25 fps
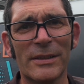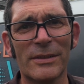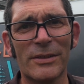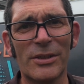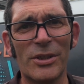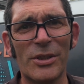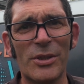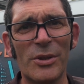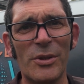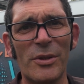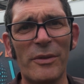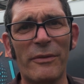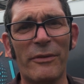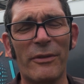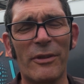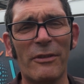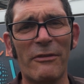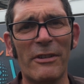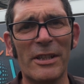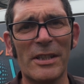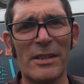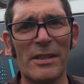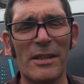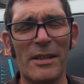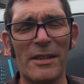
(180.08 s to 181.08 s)
to do for the
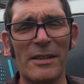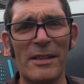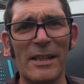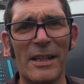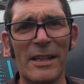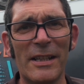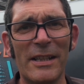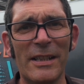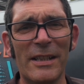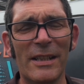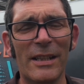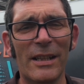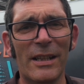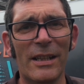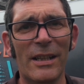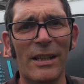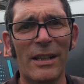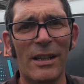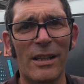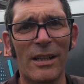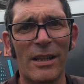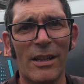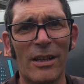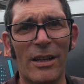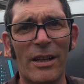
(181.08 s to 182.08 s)
rest of the day.
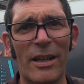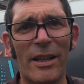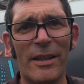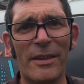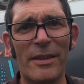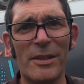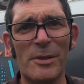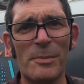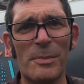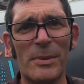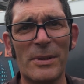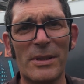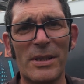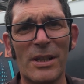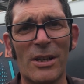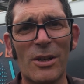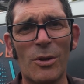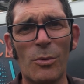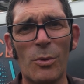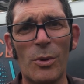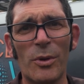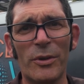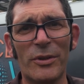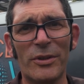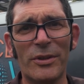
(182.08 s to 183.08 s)
This
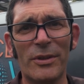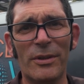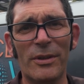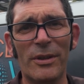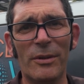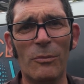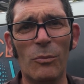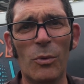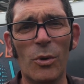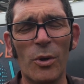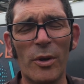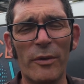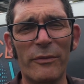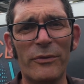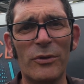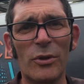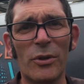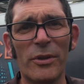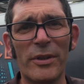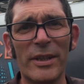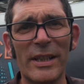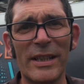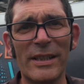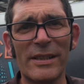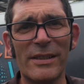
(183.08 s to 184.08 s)
particular one I've
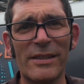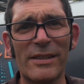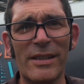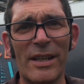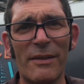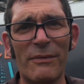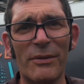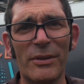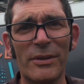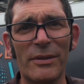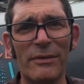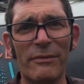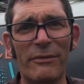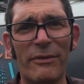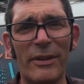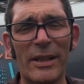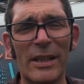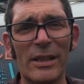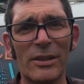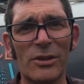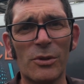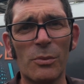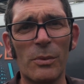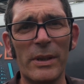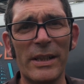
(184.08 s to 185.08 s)
done, there's 7
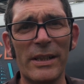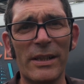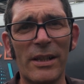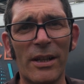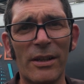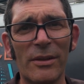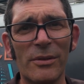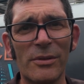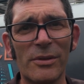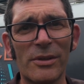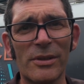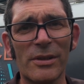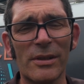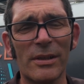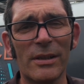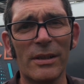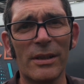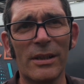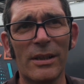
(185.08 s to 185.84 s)
Velux windows.